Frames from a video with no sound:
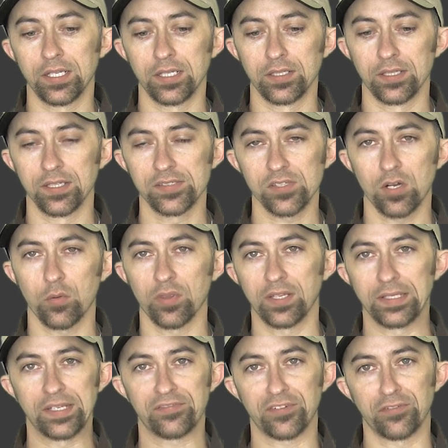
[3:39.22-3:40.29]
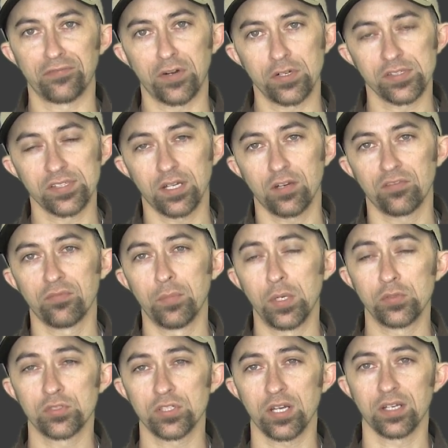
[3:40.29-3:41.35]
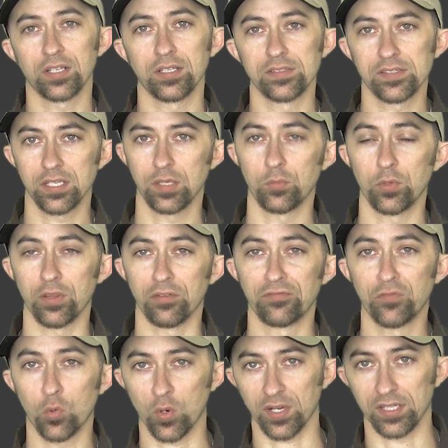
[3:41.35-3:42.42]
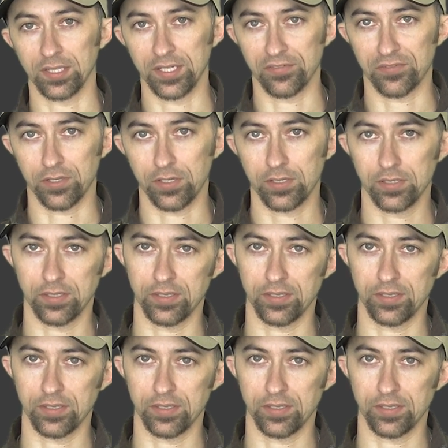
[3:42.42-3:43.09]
Let's start with the lifter. First off, most shotguns come with a forked lifter.